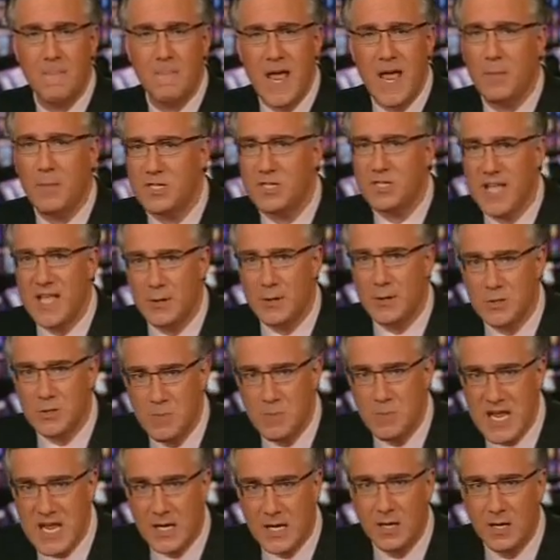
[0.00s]
They must now
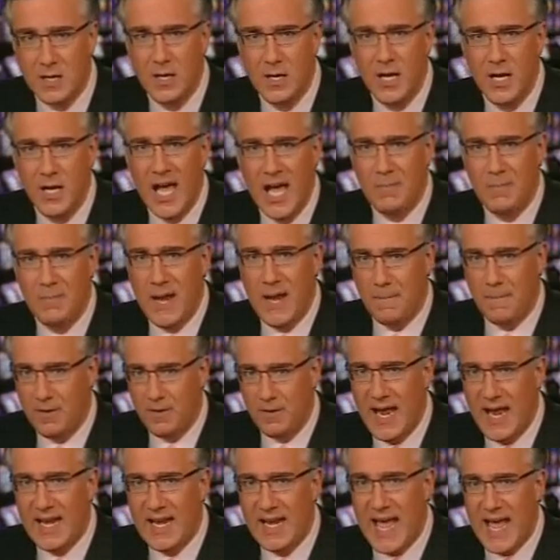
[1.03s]
speak and make
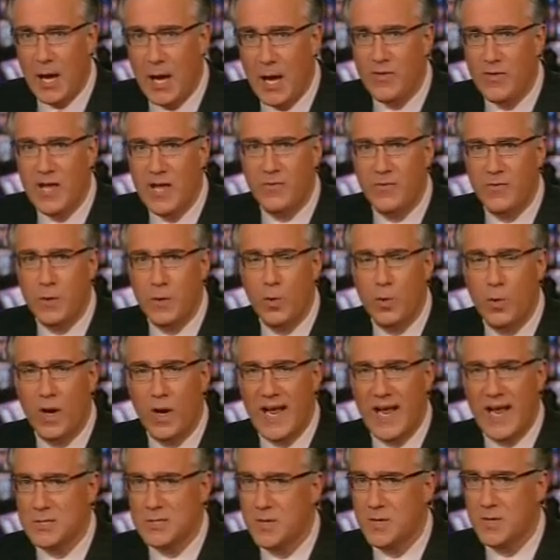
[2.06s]
plain how they view
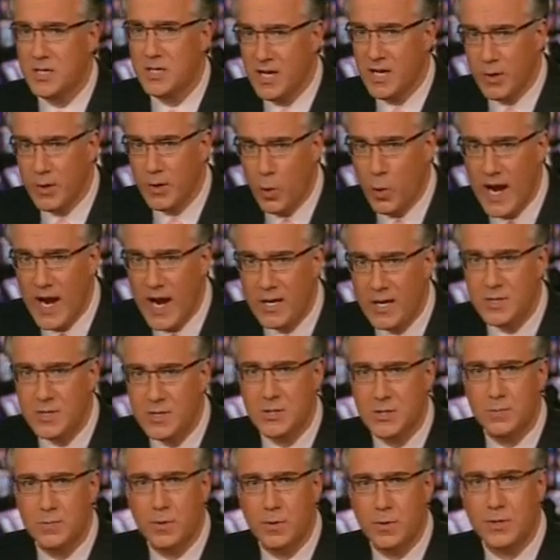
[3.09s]
what has been given away to
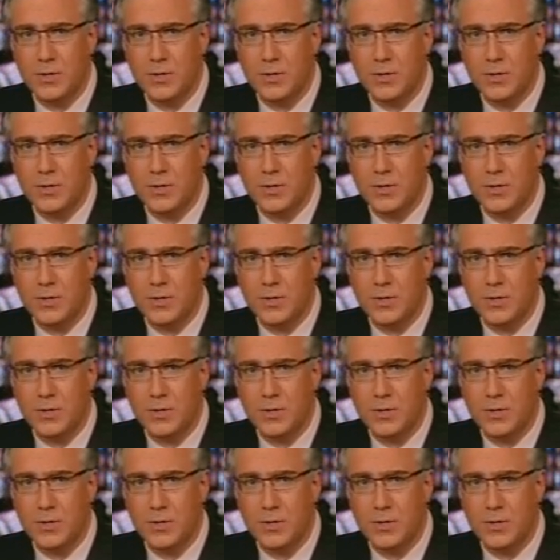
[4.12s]
Mr.